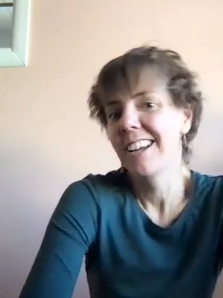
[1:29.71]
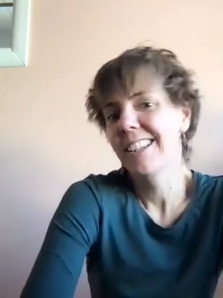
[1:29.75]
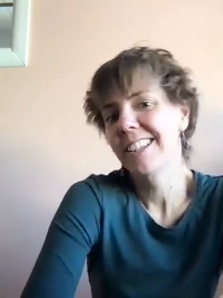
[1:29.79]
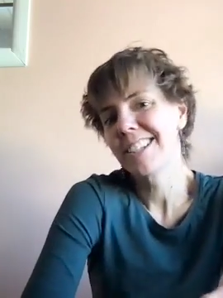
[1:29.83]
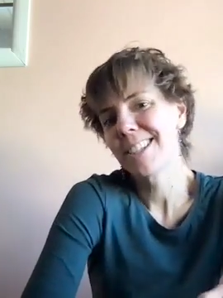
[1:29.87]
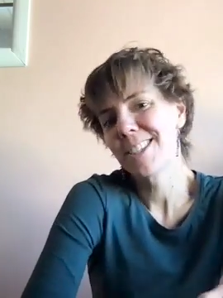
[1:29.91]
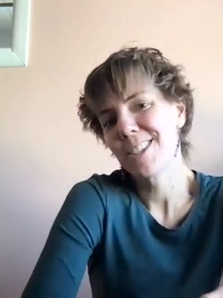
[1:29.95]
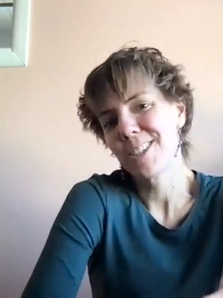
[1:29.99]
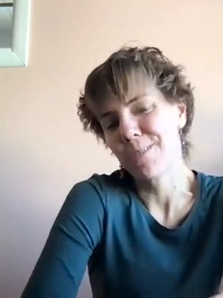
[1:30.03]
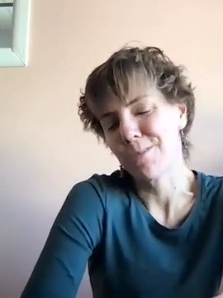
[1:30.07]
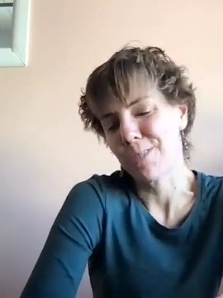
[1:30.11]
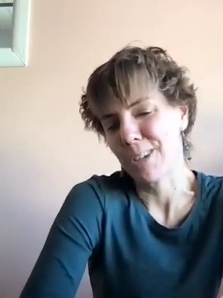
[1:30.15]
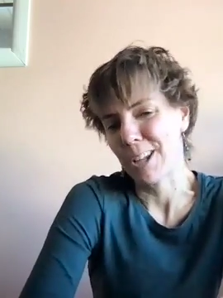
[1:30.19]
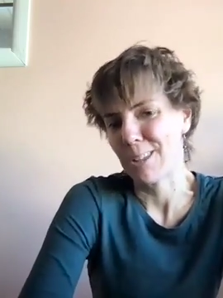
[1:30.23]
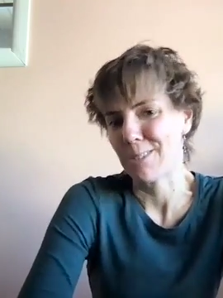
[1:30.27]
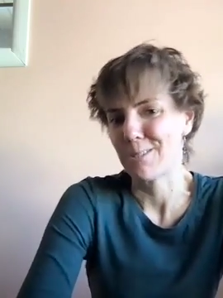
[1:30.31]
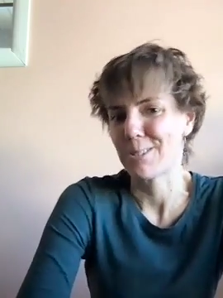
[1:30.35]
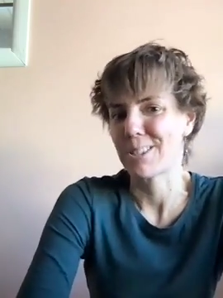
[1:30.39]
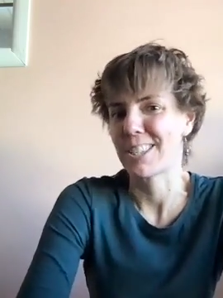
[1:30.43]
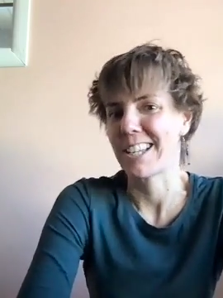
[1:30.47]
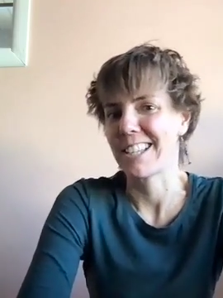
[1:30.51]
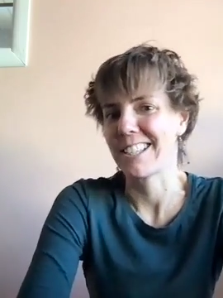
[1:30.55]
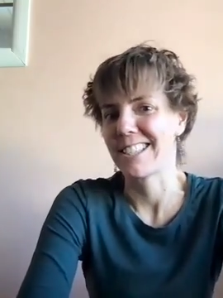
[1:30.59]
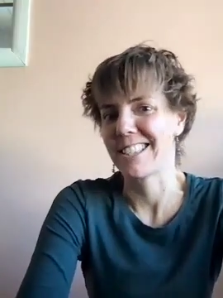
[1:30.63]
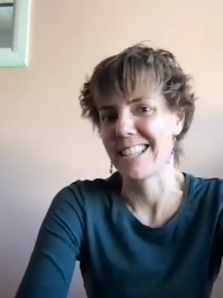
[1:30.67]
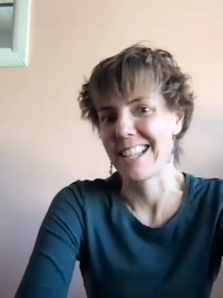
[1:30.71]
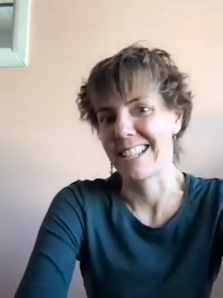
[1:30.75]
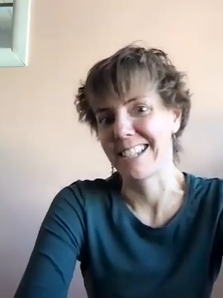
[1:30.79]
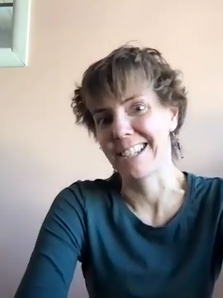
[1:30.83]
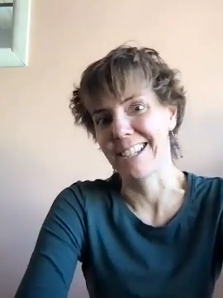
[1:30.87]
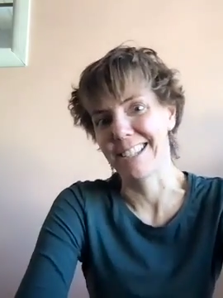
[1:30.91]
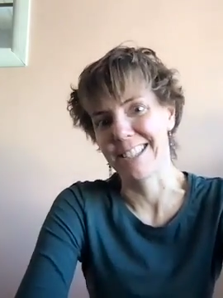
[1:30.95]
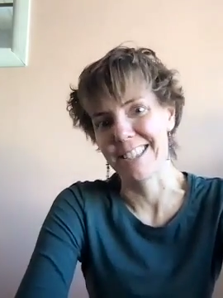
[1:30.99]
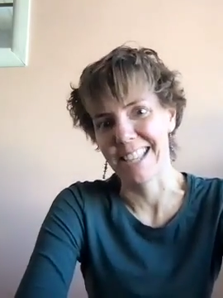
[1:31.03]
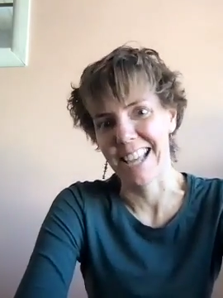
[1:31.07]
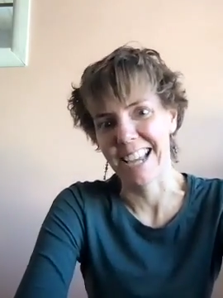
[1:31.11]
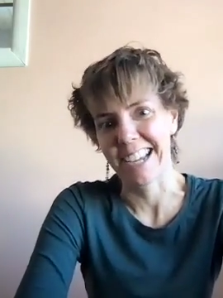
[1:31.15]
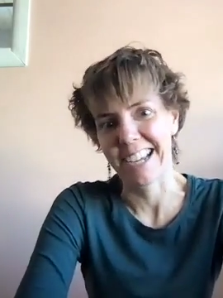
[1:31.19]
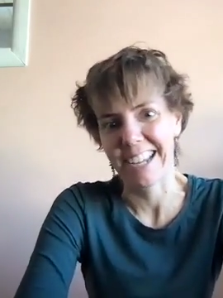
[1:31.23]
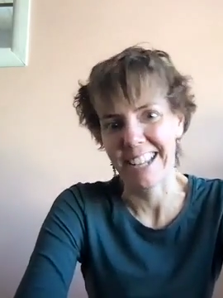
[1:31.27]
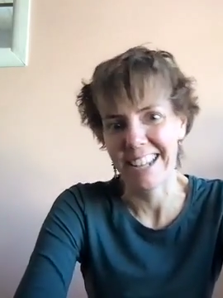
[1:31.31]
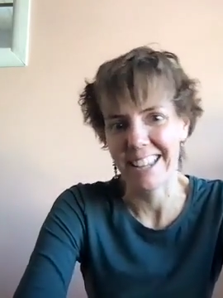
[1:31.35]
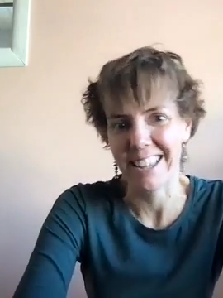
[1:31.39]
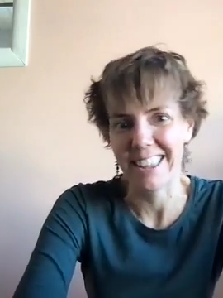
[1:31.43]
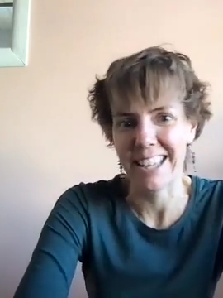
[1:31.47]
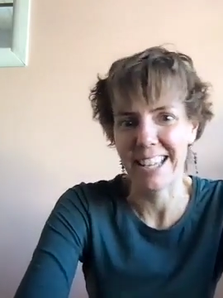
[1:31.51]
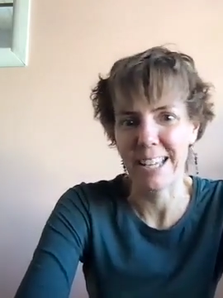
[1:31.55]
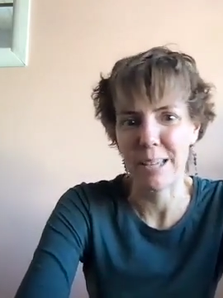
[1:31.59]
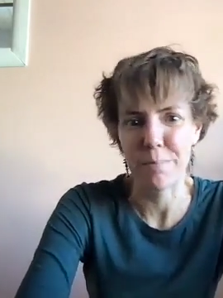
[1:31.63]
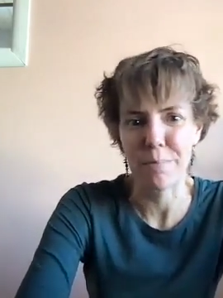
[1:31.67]
Let's see one of those kids that does that kind
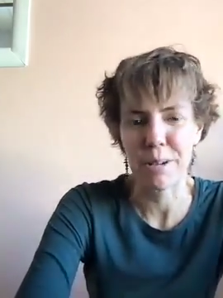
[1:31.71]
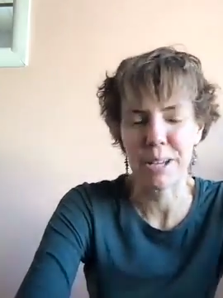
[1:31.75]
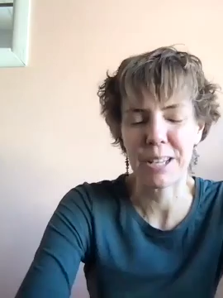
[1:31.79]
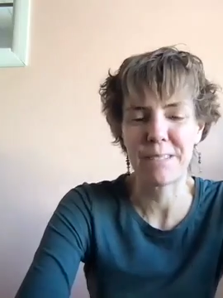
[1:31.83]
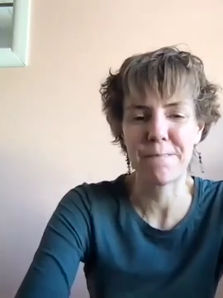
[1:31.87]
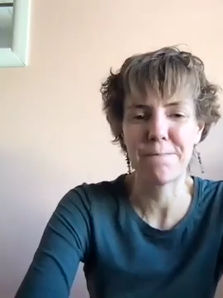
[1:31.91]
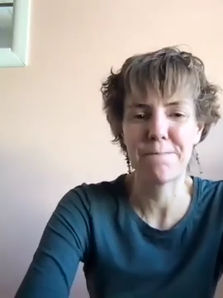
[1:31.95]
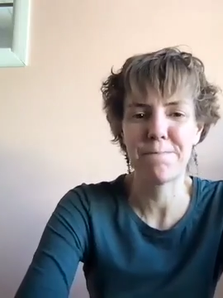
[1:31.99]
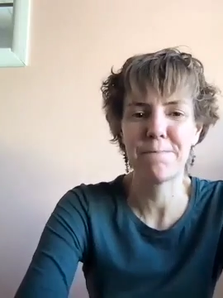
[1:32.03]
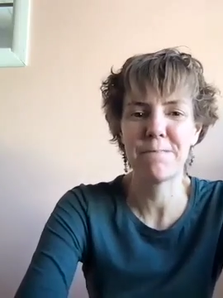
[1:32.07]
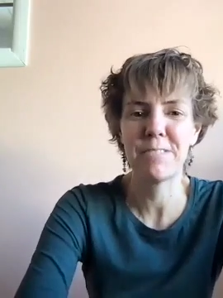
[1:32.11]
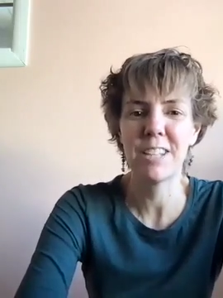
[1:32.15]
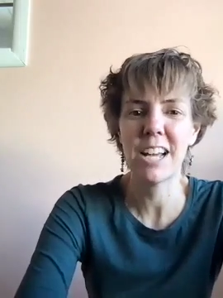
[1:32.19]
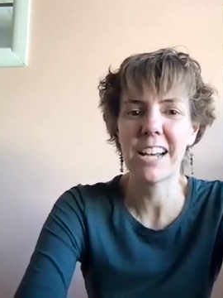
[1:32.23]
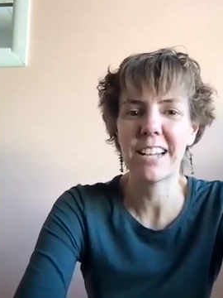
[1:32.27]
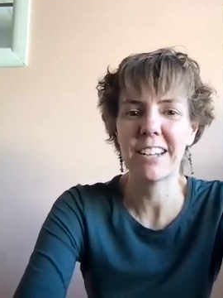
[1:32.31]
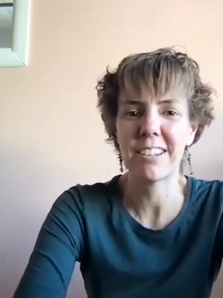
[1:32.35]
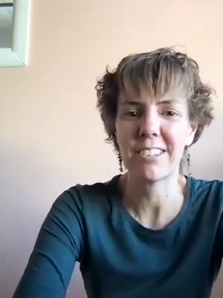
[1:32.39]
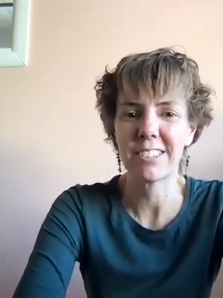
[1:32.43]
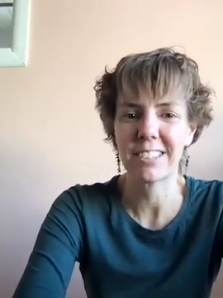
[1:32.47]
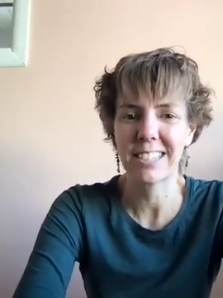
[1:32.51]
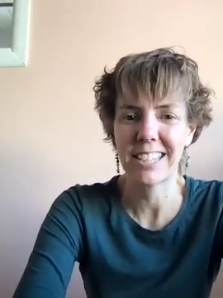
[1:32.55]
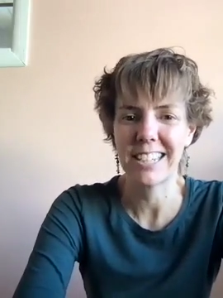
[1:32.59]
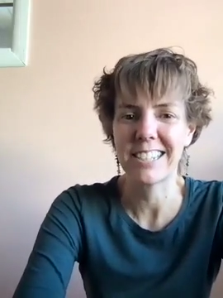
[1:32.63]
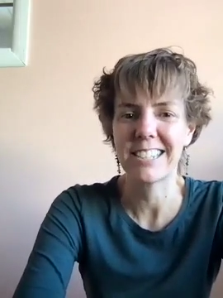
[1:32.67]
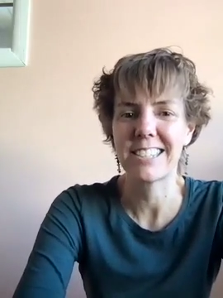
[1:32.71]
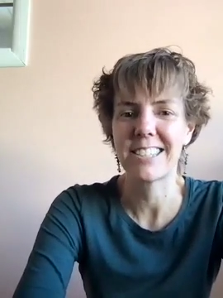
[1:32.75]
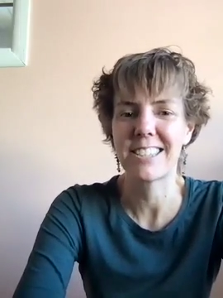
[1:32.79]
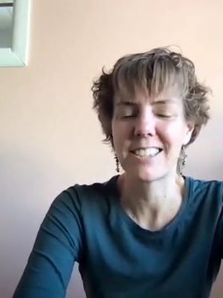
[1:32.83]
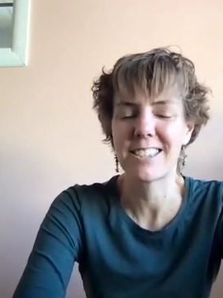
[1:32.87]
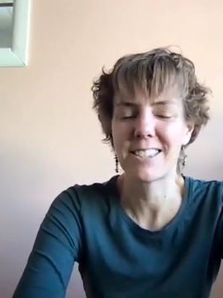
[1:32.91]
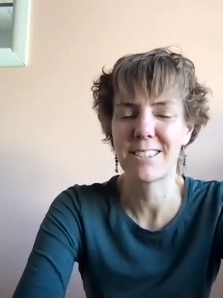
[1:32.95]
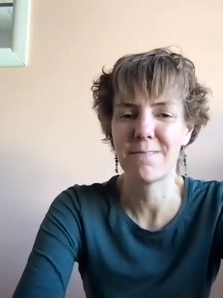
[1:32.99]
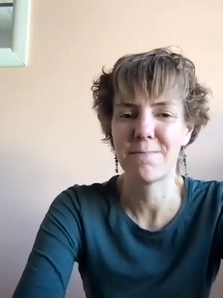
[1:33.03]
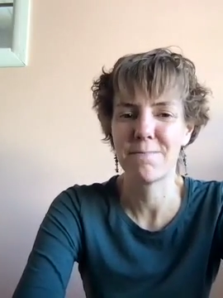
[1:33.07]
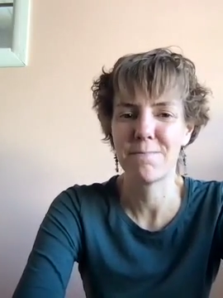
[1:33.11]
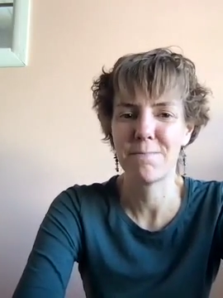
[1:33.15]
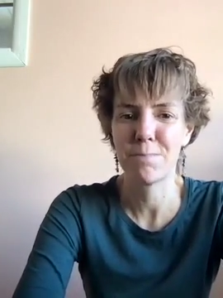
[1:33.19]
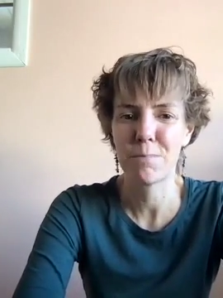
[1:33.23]
of thing, but not all kids.